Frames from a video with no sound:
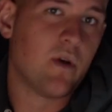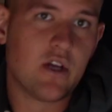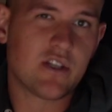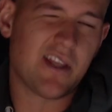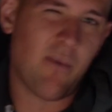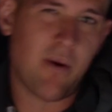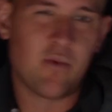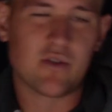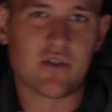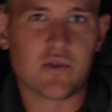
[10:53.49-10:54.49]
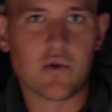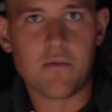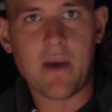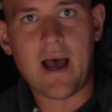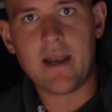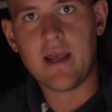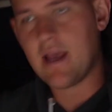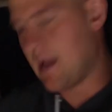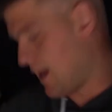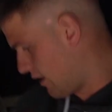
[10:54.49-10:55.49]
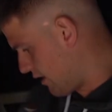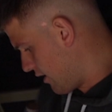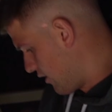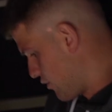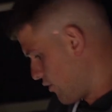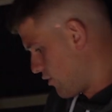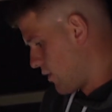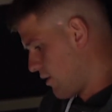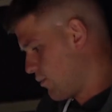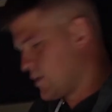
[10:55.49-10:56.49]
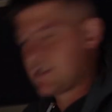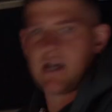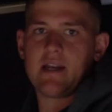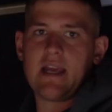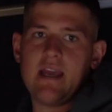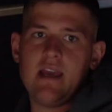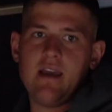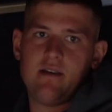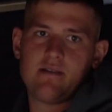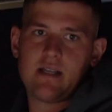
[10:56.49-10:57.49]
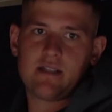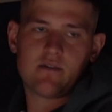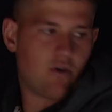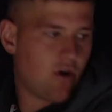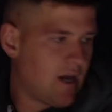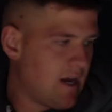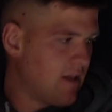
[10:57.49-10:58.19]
So that one wasn't too bad. And then the third one was under here, so that's all right.